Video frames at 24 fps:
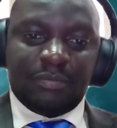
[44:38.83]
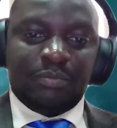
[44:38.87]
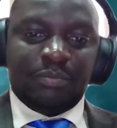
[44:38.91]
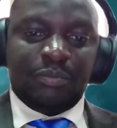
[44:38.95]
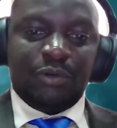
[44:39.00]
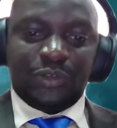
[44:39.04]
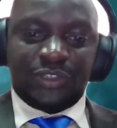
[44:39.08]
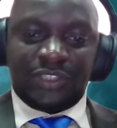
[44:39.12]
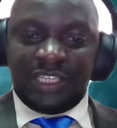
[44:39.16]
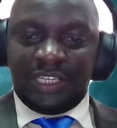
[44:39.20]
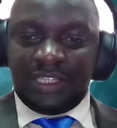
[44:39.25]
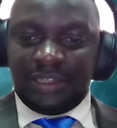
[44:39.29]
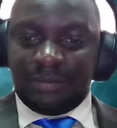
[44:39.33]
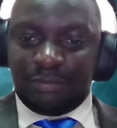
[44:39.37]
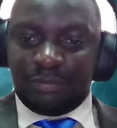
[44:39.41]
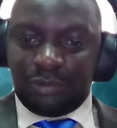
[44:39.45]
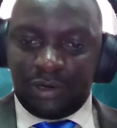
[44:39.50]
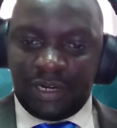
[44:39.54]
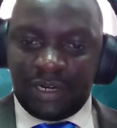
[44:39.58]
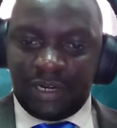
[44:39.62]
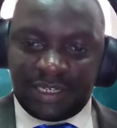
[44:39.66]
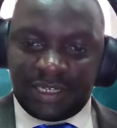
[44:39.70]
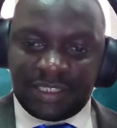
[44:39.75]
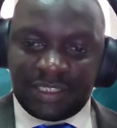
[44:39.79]
boosting
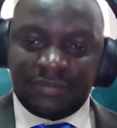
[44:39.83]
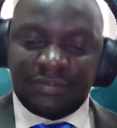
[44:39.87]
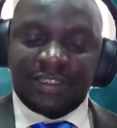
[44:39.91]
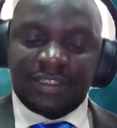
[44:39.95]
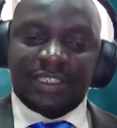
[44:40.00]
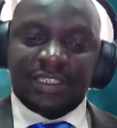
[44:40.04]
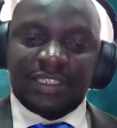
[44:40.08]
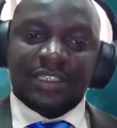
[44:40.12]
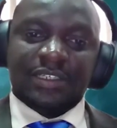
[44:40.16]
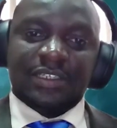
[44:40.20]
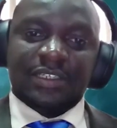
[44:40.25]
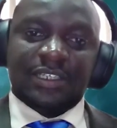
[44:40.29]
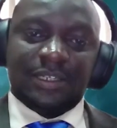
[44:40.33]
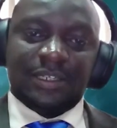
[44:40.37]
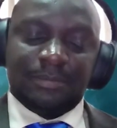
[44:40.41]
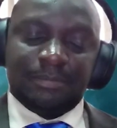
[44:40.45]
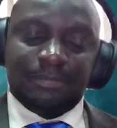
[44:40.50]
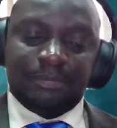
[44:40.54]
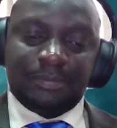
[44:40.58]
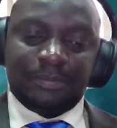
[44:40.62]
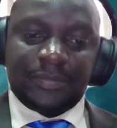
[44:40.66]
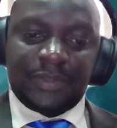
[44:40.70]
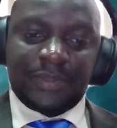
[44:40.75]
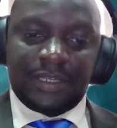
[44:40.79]
productivities
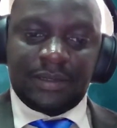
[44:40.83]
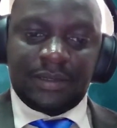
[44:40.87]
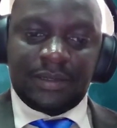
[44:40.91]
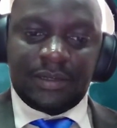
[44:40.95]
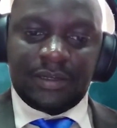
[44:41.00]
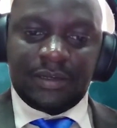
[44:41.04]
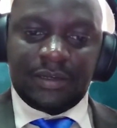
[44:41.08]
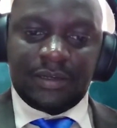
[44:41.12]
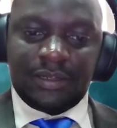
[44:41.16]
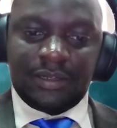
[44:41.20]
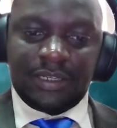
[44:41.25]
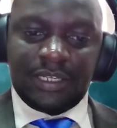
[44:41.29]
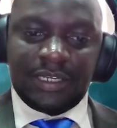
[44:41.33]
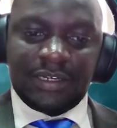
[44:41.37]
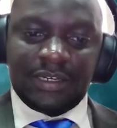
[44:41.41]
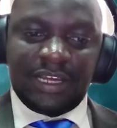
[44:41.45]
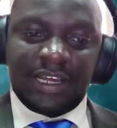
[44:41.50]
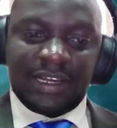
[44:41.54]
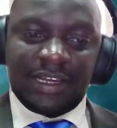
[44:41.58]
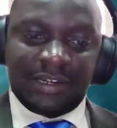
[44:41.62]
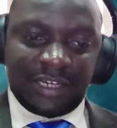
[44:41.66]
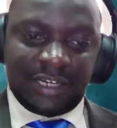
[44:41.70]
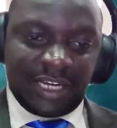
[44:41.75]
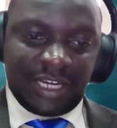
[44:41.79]
in
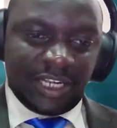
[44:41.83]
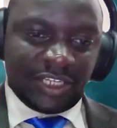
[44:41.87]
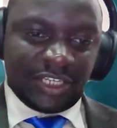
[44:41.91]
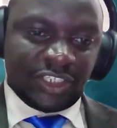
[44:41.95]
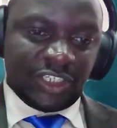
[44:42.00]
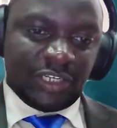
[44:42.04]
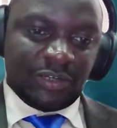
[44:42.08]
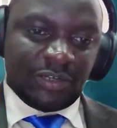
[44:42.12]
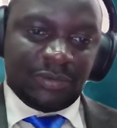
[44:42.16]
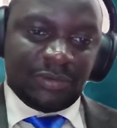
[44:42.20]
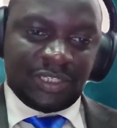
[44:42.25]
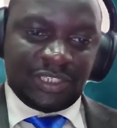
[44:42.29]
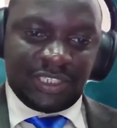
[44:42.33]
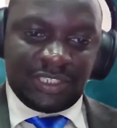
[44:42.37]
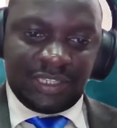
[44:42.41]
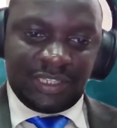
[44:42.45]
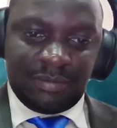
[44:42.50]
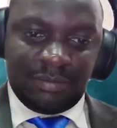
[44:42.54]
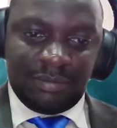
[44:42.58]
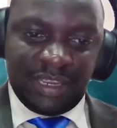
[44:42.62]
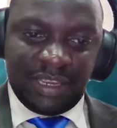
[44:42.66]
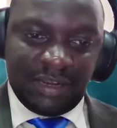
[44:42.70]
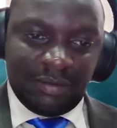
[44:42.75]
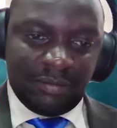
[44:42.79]
agriculture, which is
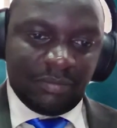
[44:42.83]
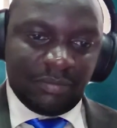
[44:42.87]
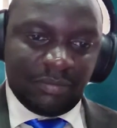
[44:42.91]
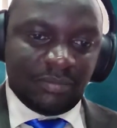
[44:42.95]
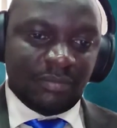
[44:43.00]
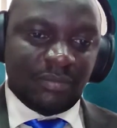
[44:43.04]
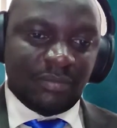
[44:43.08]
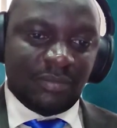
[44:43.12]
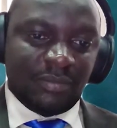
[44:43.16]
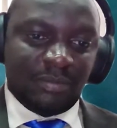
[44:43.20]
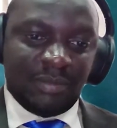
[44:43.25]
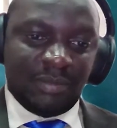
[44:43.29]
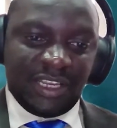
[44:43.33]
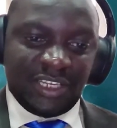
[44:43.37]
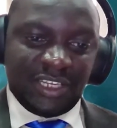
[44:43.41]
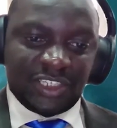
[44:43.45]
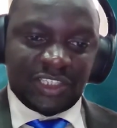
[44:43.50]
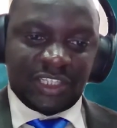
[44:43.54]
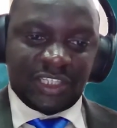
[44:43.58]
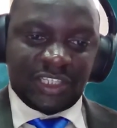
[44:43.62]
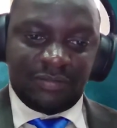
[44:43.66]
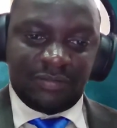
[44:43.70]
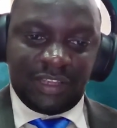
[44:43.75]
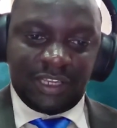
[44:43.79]
the
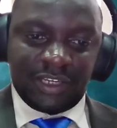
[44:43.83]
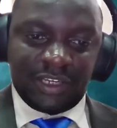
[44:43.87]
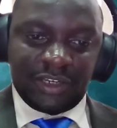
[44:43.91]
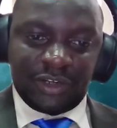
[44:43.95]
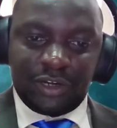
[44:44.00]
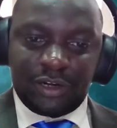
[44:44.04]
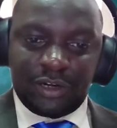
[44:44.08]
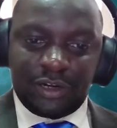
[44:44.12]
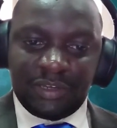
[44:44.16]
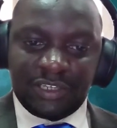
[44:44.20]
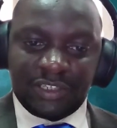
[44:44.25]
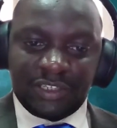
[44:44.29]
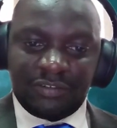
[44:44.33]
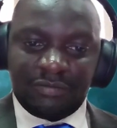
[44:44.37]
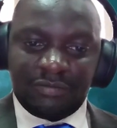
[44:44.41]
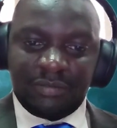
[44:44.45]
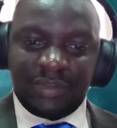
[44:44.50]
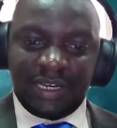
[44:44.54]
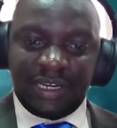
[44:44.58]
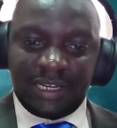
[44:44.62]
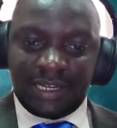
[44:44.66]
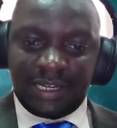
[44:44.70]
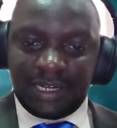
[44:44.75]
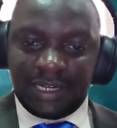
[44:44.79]
mainstay of the economies of
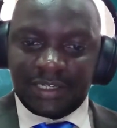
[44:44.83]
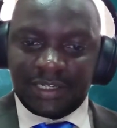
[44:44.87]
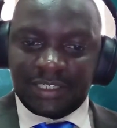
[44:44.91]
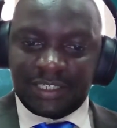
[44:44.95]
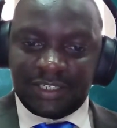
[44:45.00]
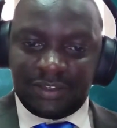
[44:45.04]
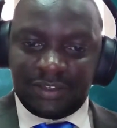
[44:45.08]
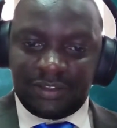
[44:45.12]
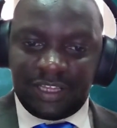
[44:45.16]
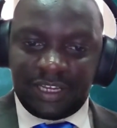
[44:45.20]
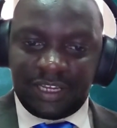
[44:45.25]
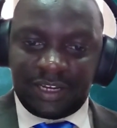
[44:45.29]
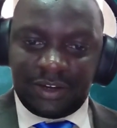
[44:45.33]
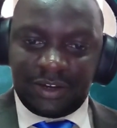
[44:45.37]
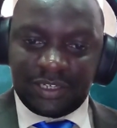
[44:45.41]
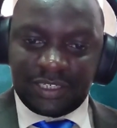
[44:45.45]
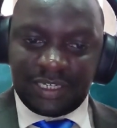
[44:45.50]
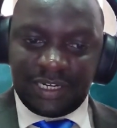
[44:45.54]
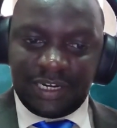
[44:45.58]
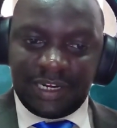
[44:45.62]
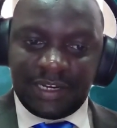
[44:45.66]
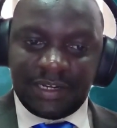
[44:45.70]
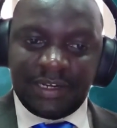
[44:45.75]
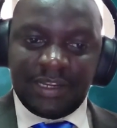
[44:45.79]
many countries on the
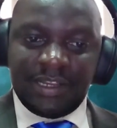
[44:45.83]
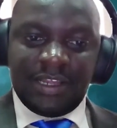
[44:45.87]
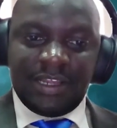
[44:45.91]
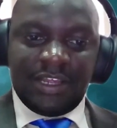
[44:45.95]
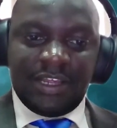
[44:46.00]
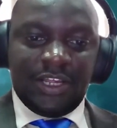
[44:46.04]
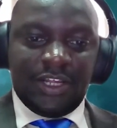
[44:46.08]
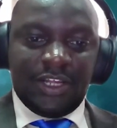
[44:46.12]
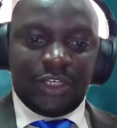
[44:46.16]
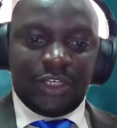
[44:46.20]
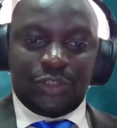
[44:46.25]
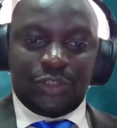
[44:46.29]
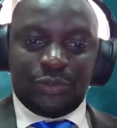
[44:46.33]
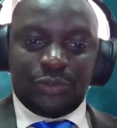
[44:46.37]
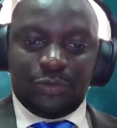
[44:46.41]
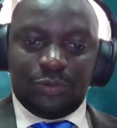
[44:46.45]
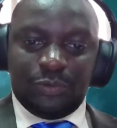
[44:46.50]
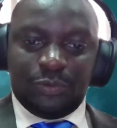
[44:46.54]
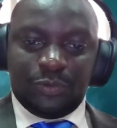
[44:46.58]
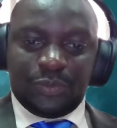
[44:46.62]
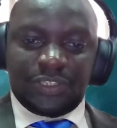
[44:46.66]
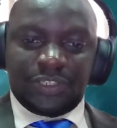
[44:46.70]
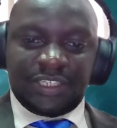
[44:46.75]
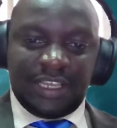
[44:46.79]
continent,
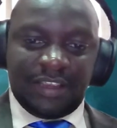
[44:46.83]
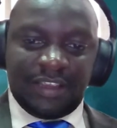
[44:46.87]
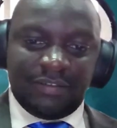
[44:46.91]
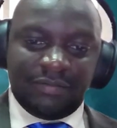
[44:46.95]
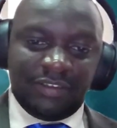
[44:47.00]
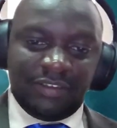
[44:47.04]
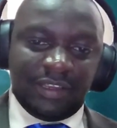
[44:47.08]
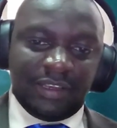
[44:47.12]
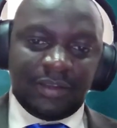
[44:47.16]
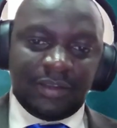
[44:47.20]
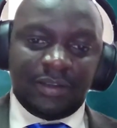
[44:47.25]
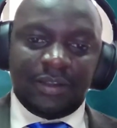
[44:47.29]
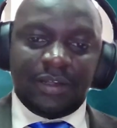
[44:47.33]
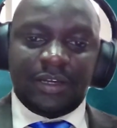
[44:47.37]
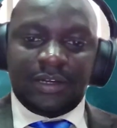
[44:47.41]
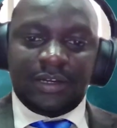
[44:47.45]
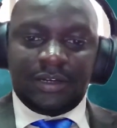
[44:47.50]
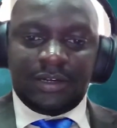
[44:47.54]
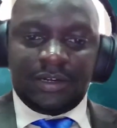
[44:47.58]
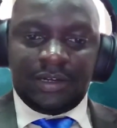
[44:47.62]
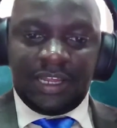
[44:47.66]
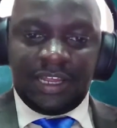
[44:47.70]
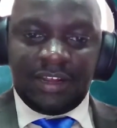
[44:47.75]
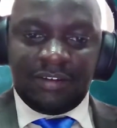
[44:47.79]
to saving
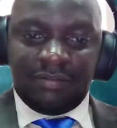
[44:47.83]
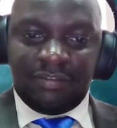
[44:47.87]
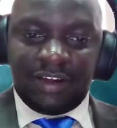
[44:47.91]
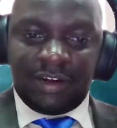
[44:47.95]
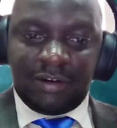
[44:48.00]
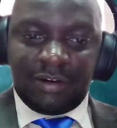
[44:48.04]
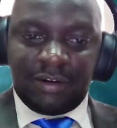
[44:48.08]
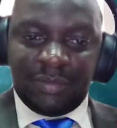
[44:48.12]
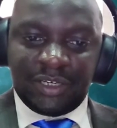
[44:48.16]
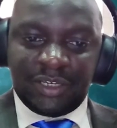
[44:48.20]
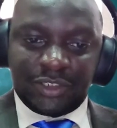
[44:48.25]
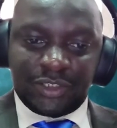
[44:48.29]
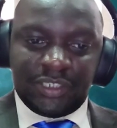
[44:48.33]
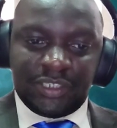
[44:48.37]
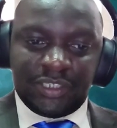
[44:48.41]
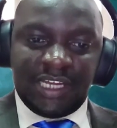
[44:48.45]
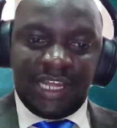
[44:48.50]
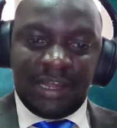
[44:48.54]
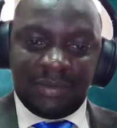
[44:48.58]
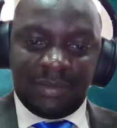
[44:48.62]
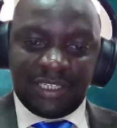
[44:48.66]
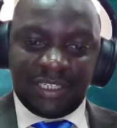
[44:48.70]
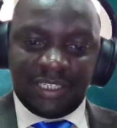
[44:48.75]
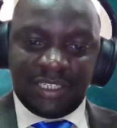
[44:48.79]
environmental
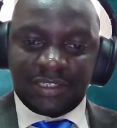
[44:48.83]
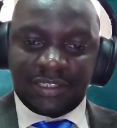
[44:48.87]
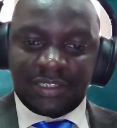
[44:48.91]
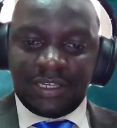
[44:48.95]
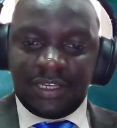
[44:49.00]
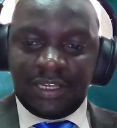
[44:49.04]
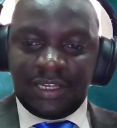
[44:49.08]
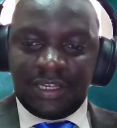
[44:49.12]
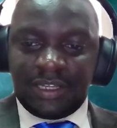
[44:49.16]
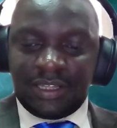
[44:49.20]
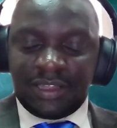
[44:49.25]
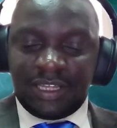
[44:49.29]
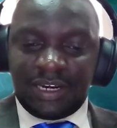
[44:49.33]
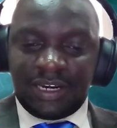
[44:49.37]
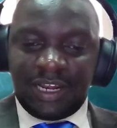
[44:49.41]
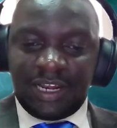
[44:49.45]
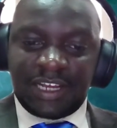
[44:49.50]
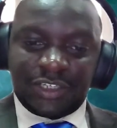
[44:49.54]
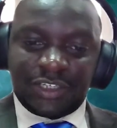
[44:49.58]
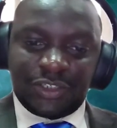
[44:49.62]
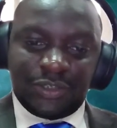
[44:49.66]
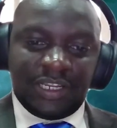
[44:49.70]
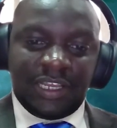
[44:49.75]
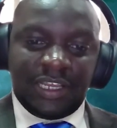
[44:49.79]
damages that
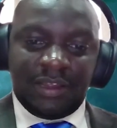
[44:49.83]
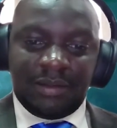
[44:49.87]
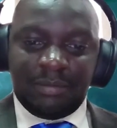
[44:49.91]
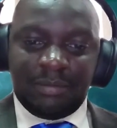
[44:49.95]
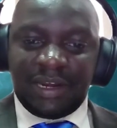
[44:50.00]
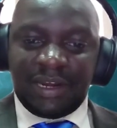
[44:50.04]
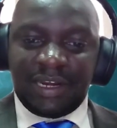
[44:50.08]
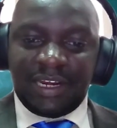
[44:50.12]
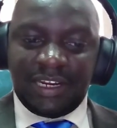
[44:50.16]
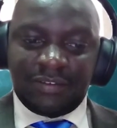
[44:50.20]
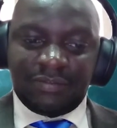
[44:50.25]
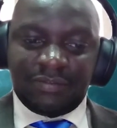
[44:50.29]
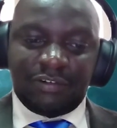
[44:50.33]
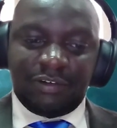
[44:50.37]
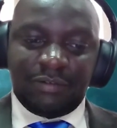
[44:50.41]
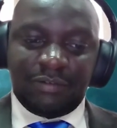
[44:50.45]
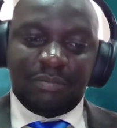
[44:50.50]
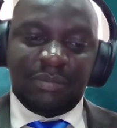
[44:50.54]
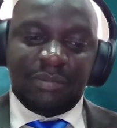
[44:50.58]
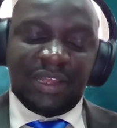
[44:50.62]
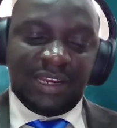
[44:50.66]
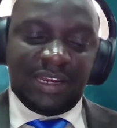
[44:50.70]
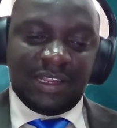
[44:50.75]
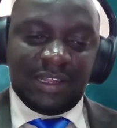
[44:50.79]
actually emanate
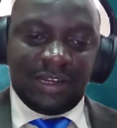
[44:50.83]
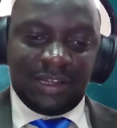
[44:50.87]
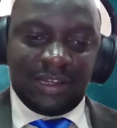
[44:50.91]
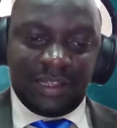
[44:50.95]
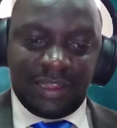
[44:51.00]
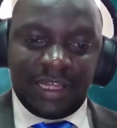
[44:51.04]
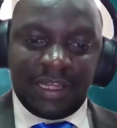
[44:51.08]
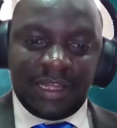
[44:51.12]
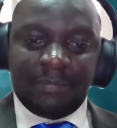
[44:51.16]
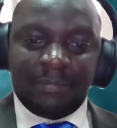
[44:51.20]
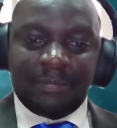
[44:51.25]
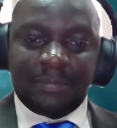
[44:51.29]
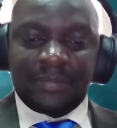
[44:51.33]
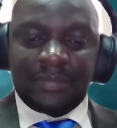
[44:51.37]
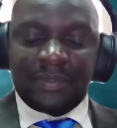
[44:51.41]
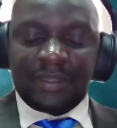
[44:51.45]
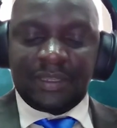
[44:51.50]
from many other